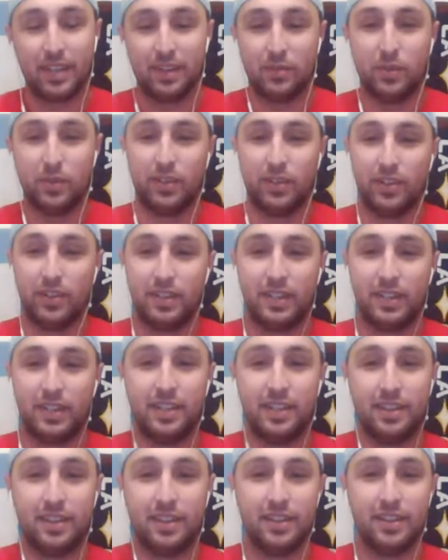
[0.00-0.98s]
well,
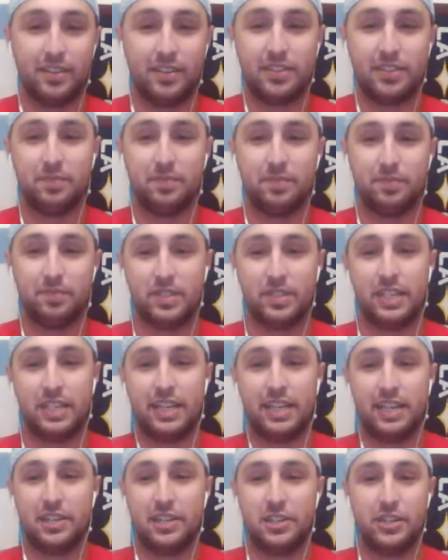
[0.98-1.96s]
there's a
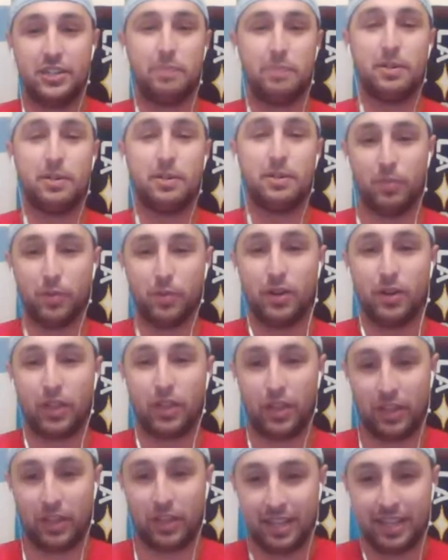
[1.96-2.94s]
sinking ship up
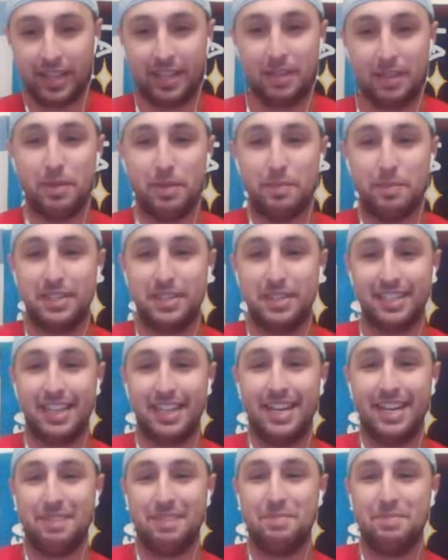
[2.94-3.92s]
north that may be
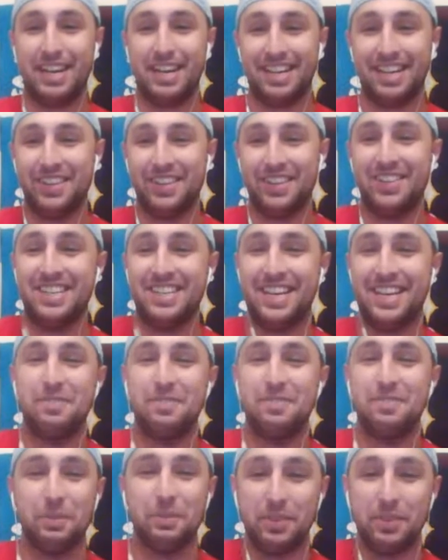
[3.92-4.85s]
sliding back down the table?